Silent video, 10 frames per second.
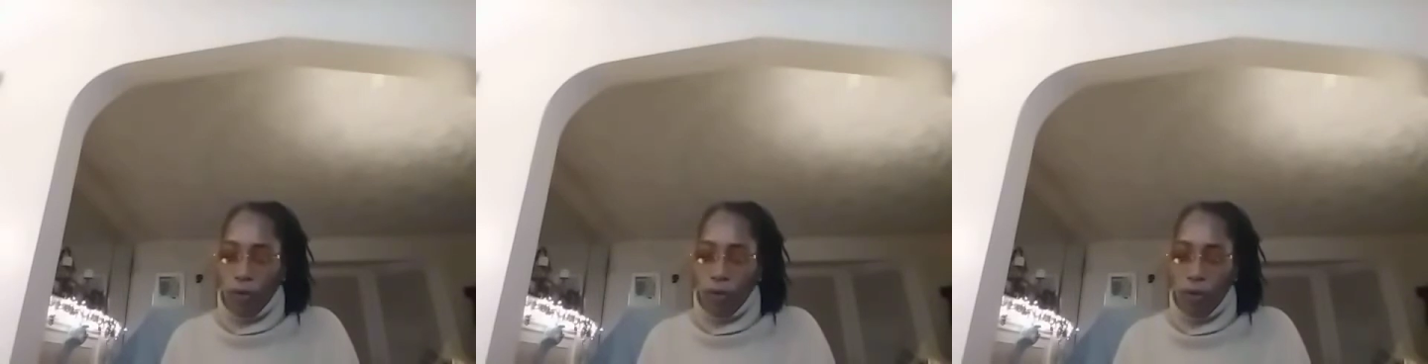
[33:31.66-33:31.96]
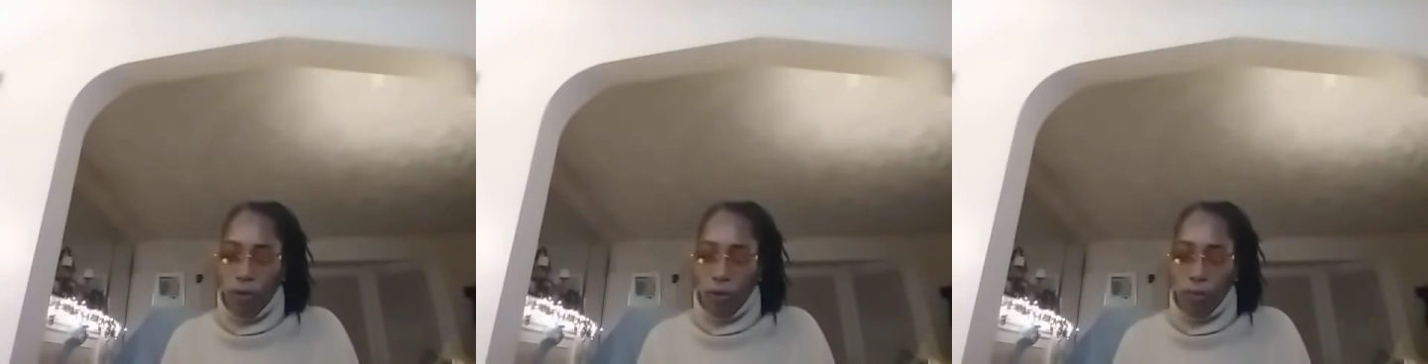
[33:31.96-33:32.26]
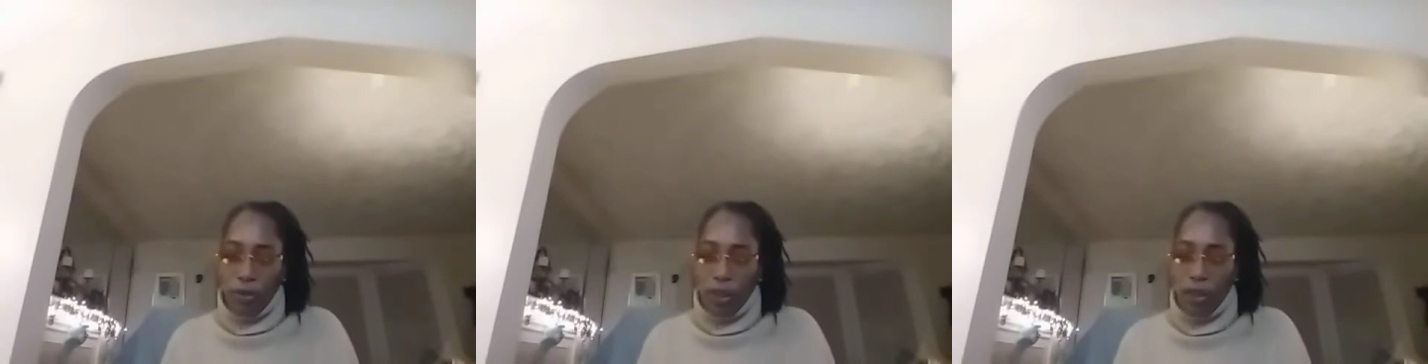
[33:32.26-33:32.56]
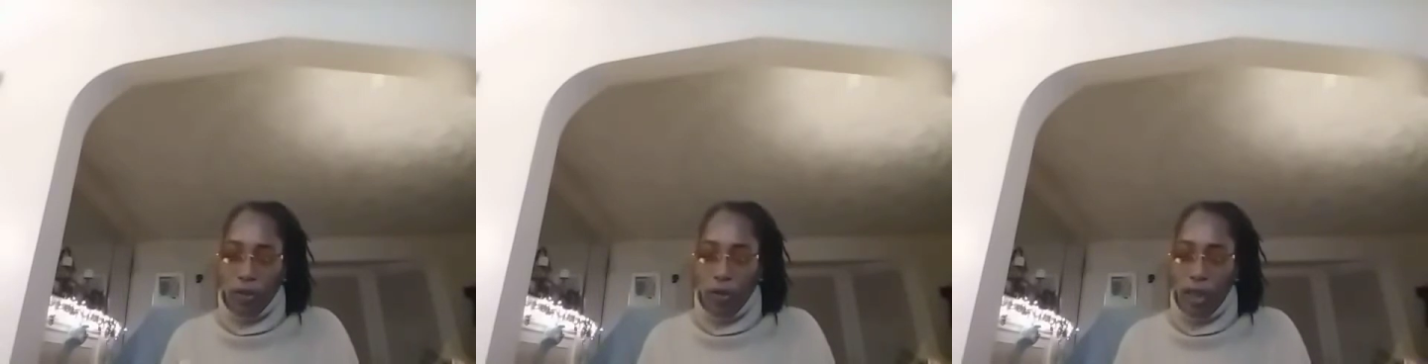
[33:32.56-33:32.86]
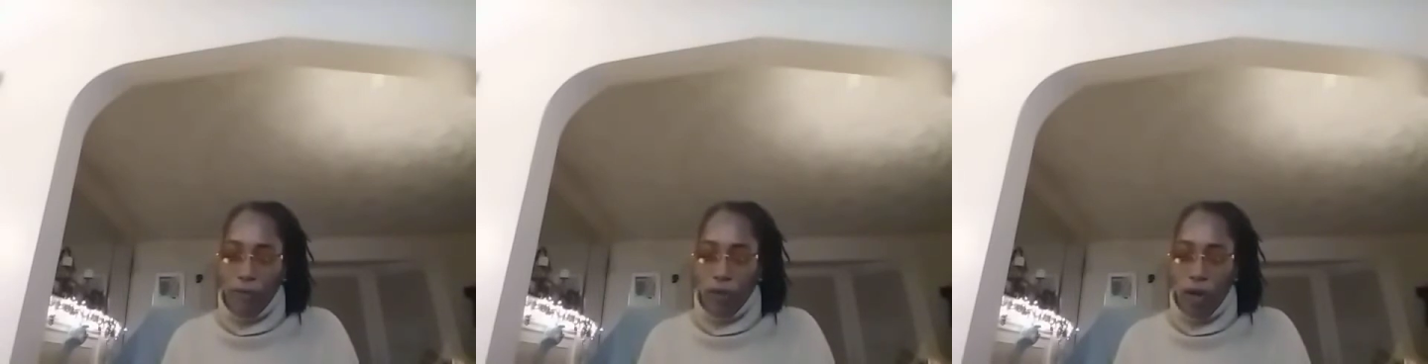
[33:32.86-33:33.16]
You know what I'm saying? Don't
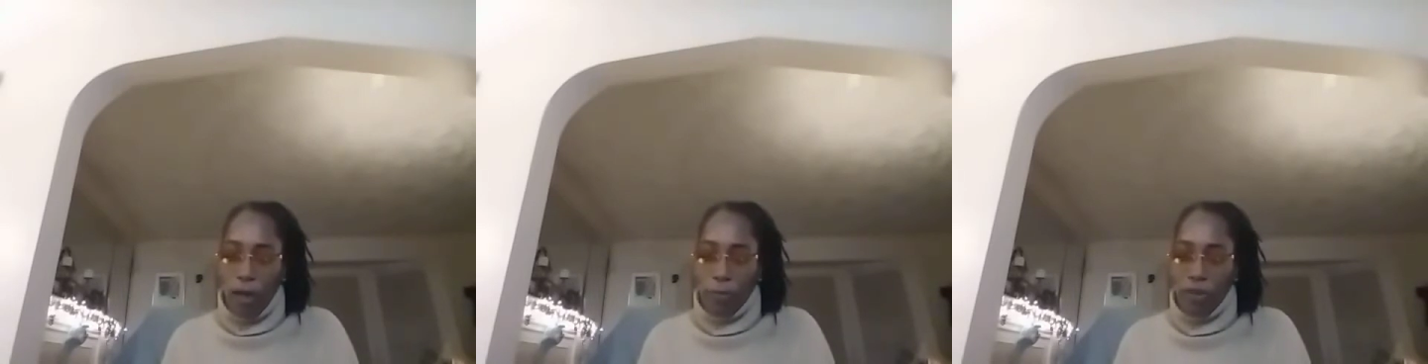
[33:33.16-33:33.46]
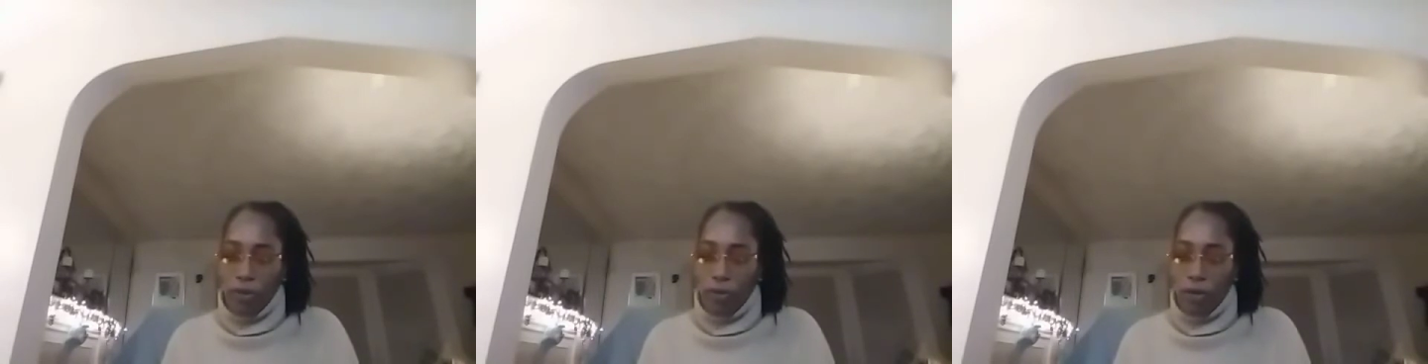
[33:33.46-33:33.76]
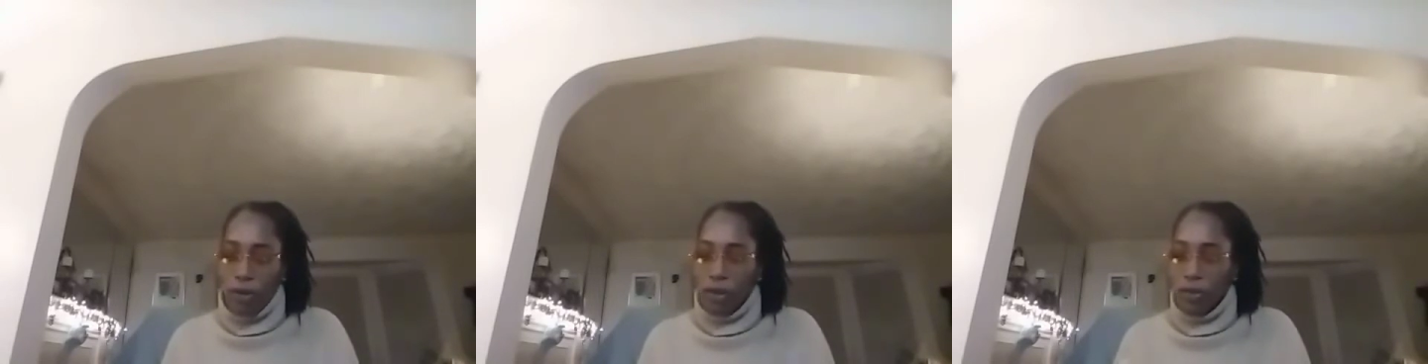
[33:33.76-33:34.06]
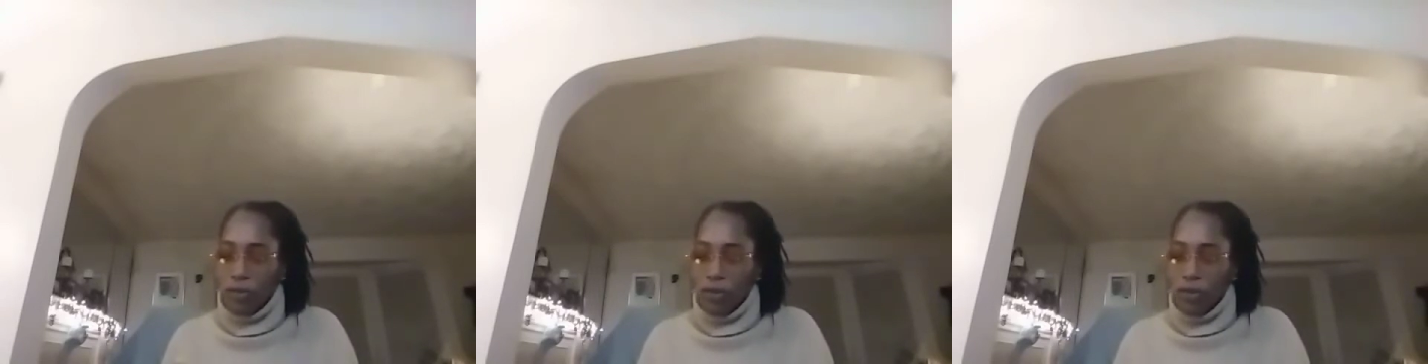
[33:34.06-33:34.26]
have no opportunities